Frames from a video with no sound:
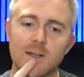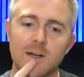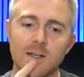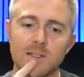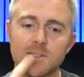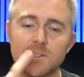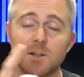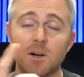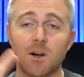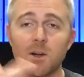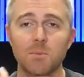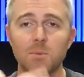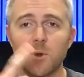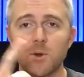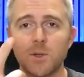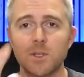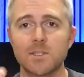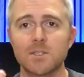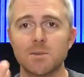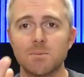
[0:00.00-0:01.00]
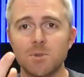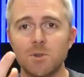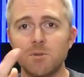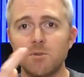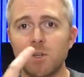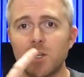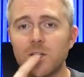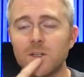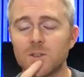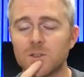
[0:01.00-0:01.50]
I'll start uploading some new
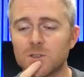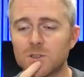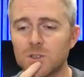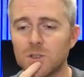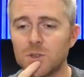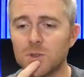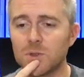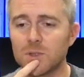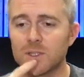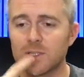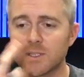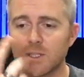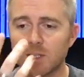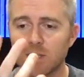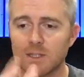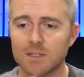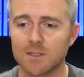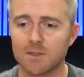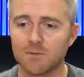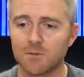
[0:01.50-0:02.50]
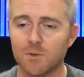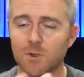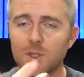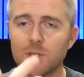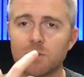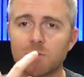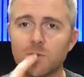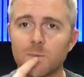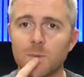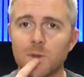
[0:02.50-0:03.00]
videos soon because I got some
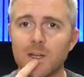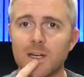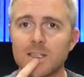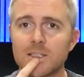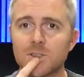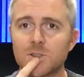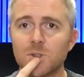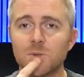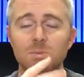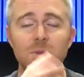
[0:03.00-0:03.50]
footage from the last troop.